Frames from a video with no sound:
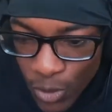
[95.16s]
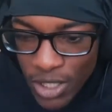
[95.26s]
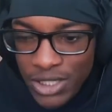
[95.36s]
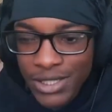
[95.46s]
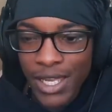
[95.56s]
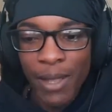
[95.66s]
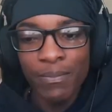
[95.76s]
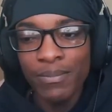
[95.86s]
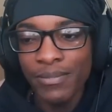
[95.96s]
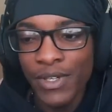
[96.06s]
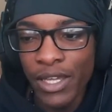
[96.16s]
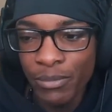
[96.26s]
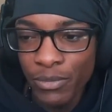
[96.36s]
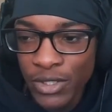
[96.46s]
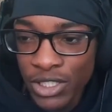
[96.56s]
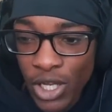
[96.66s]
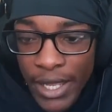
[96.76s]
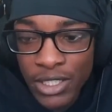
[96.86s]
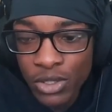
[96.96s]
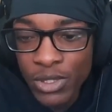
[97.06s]
uh, shit. I'm, I'm. It's
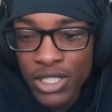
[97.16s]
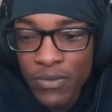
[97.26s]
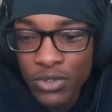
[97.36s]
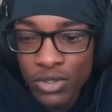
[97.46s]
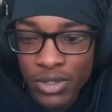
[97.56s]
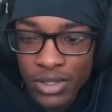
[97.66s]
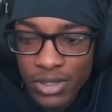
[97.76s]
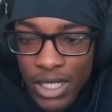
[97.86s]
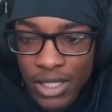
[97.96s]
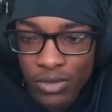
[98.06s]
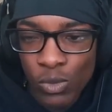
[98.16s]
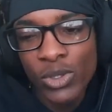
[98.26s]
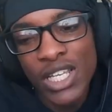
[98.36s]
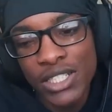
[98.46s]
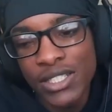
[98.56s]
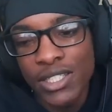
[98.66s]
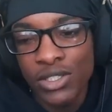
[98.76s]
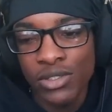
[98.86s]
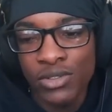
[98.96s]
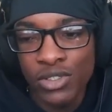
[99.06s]
and it's only seven songs, and well, it's actually six
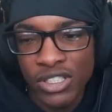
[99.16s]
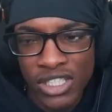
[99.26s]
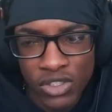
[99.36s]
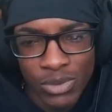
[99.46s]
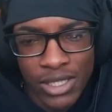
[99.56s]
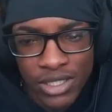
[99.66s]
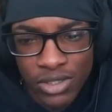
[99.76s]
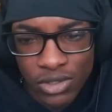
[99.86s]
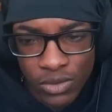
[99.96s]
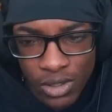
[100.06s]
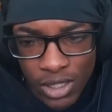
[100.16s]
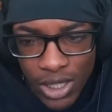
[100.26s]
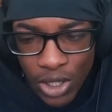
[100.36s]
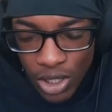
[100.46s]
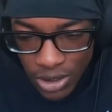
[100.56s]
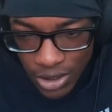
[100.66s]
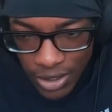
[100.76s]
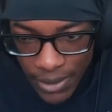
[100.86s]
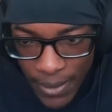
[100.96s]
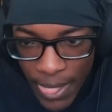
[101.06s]
songs since we listened to uh,
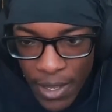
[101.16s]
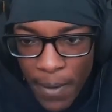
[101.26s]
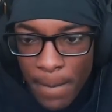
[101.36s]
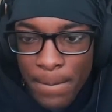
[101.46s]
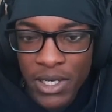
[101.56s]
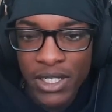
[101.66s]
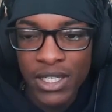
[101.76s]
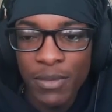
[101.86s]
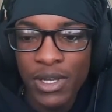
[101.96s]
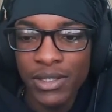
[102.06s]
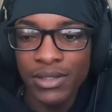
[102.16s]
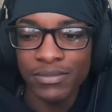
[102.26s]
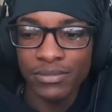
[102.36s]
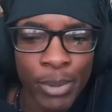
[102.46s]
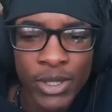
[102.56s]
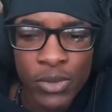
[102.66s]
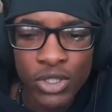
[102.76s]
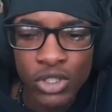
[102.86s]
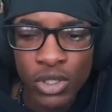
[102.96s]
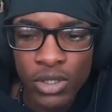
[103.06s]
But uh, yeah, man, bro, there was
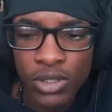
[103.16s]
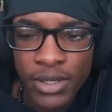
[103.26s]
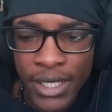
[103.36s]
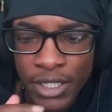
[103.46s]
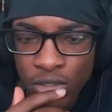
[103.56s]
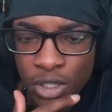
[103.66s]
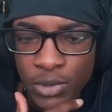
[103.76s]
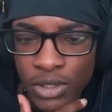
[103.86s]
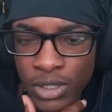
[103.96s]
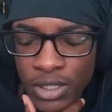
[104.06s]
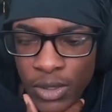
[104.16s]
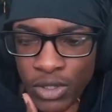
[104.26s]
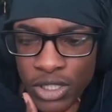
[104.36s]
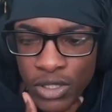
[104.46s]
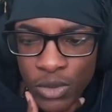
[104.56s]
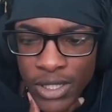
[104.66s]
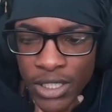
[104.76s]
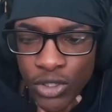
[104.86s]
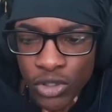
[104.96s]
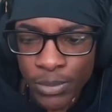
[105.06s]
a song that he dropped. There was a single that
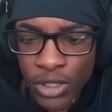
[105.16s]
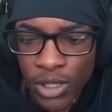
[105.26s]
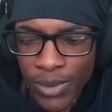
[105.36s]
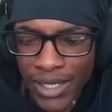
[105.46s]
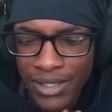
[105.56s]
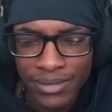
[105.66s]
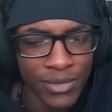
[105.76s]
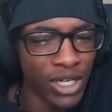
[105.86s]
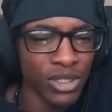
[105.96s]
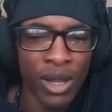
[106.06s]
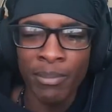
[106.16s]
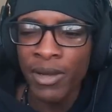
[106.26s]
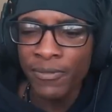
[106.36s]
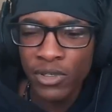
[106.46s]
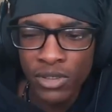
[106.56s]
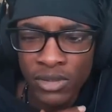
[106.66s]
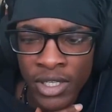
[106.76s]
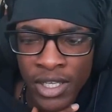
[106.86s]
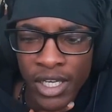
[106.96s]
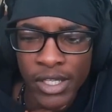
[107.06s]
he dropped a co- like I don't know a month ago,
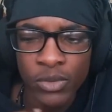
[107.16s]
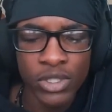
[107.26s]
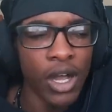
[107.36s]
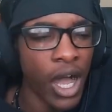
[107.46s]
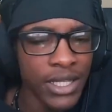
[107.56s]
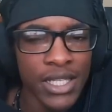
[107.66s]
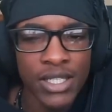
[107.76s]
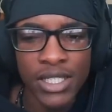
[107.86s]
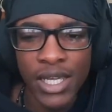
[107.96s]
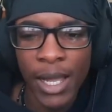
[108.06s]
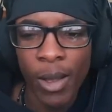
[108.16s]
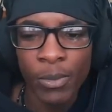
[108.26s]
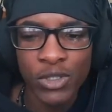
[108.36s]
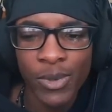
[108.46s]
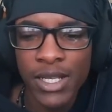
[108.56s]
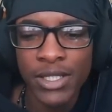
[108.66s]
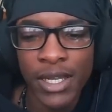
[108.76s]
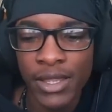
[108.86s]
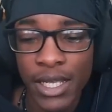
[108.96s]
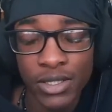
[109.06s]
and it was uh, under the sea. I- am surprised
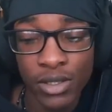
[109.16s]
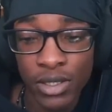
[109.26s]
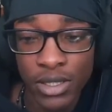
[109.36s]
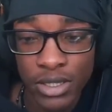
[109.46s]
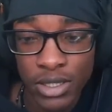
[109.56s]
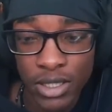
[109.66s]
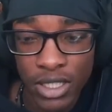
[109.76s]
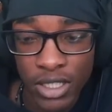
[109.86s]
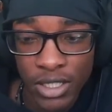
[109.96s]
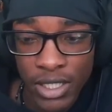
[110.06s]
that that's not on this uh